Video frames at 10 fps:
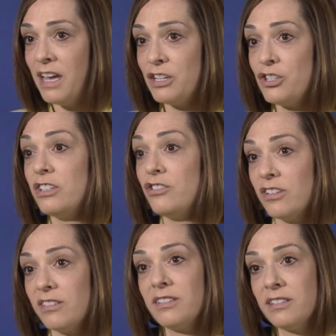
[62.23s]
and she
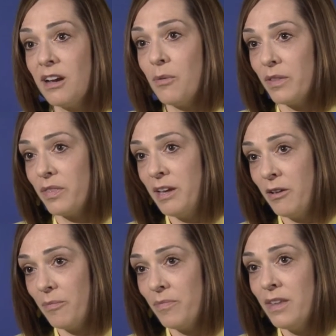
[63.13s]
just did not want the
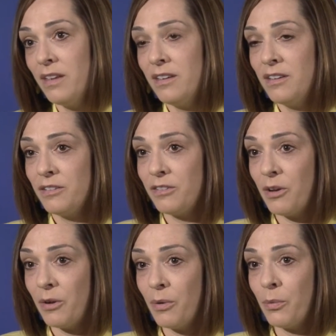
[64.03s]
help.
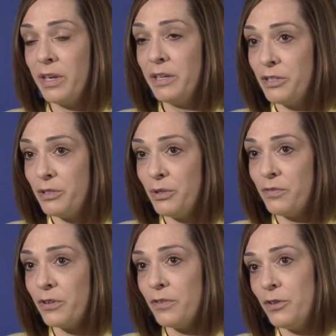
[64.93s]
So we continued
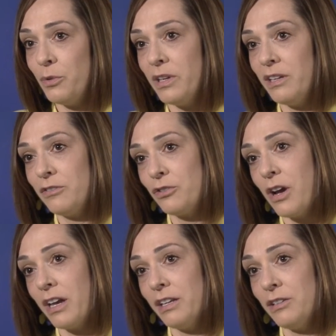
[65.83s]
for a few weeks
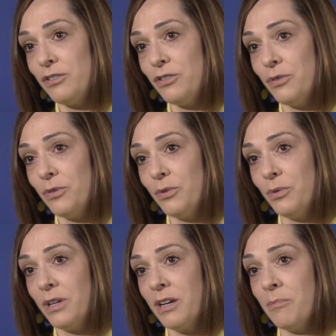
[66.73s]
trying
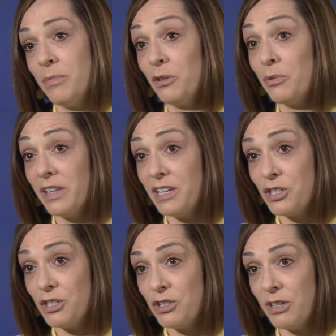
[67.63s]
to build a
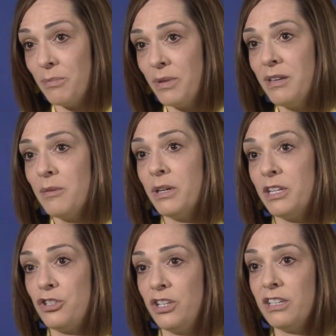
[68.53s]
relationship, but
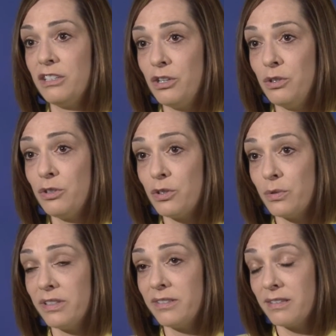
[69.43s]
as she continued to
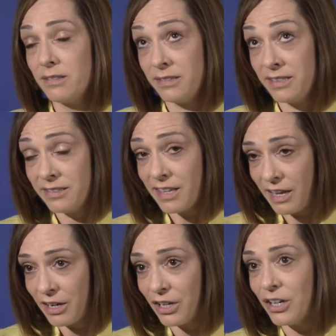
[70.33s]
resist
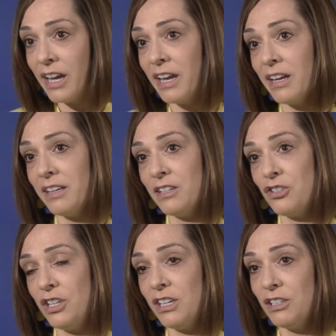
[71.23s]
care and as
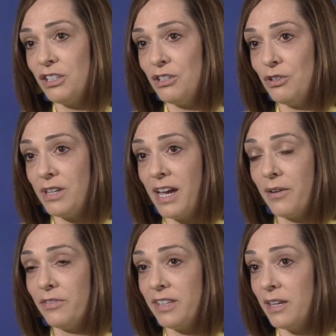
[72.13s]
she continued to
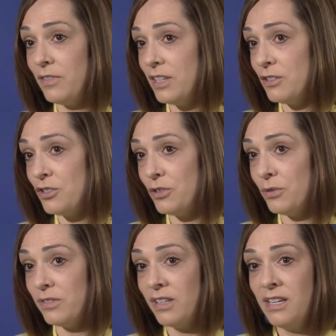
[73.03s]
have safety
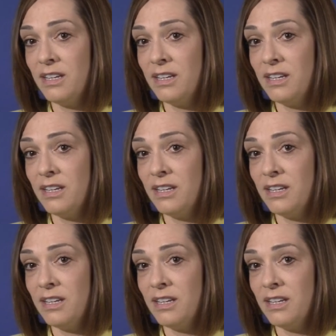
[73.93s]
issues,